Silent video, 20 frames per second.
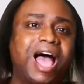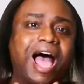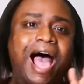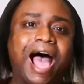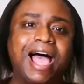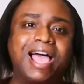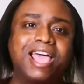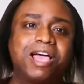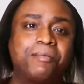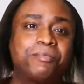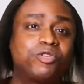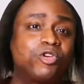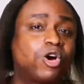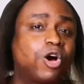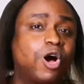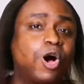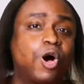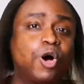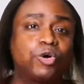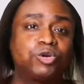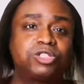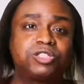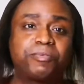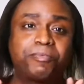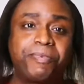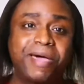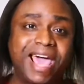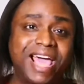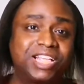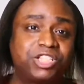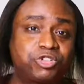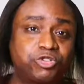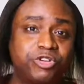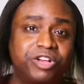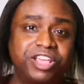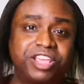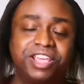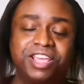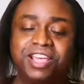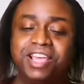I am your host,
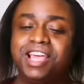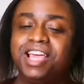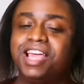Patrick.